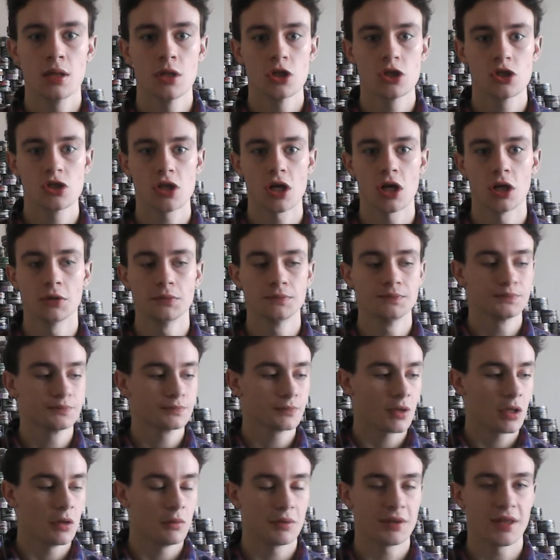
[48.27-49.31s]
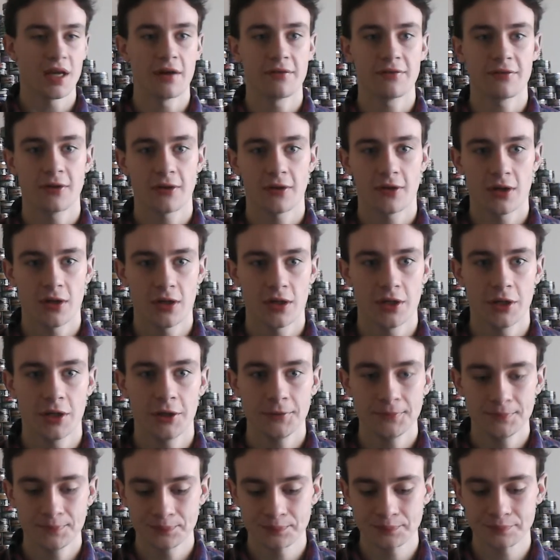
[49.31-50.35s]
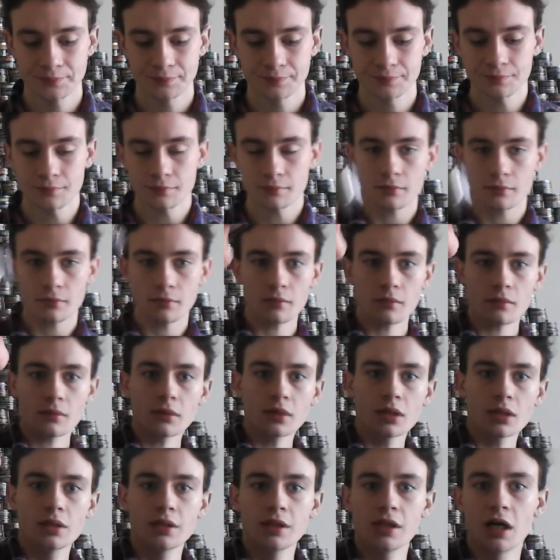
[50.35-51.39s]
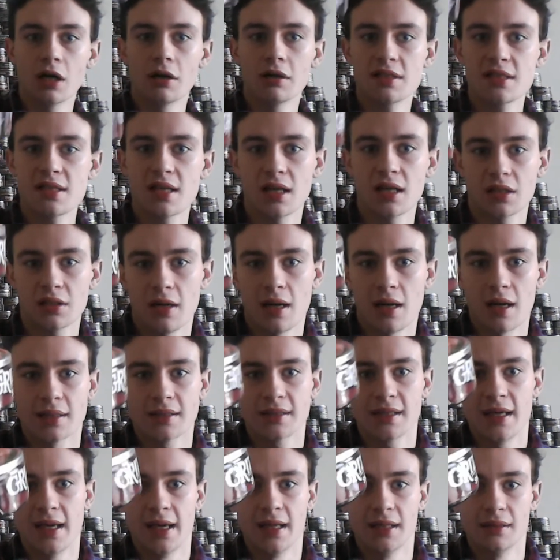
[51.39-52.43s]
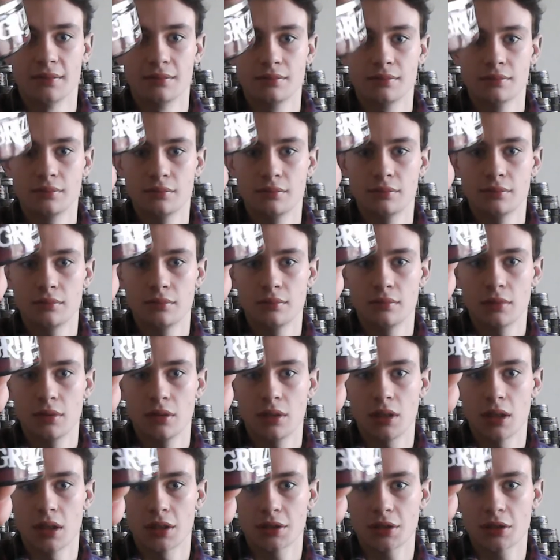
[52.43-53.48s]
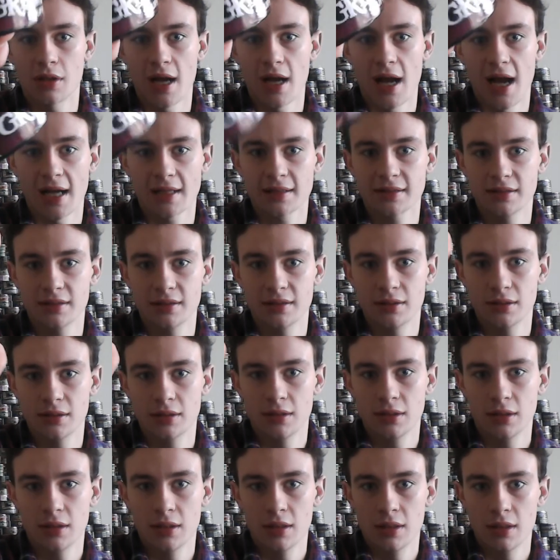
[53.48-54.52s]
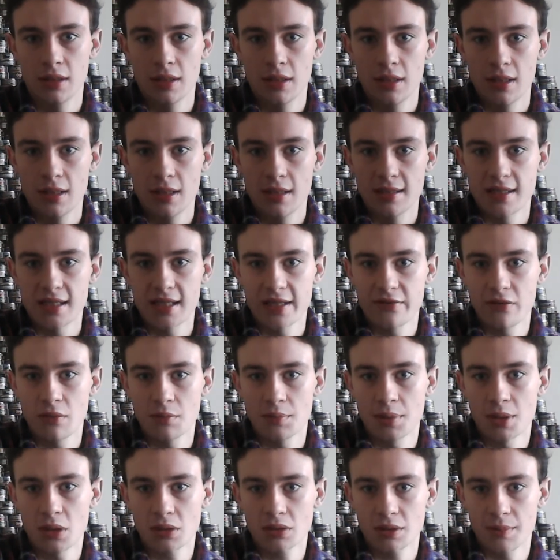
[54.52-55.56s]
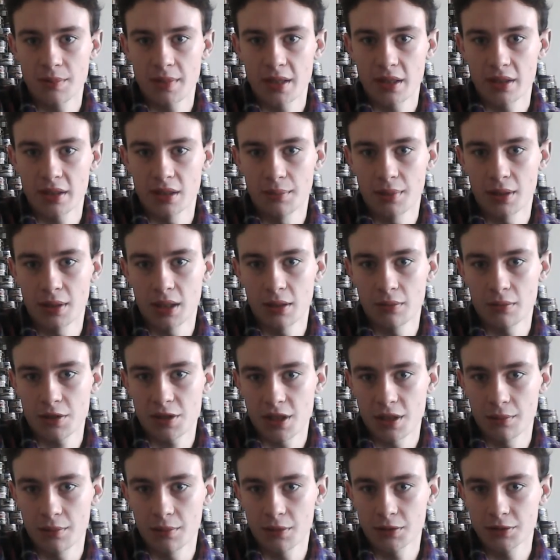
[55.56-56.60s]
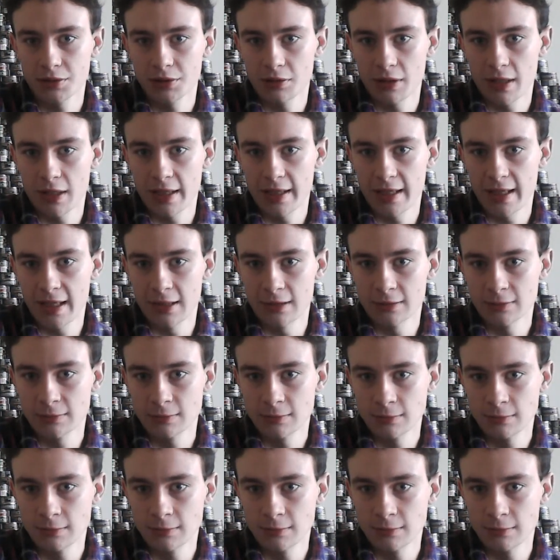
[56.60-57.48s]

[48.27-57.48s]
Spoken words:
So without further ado, it's an uncracked can. Uncracked. Didn't even poke the bear in the butt, which I will do right now.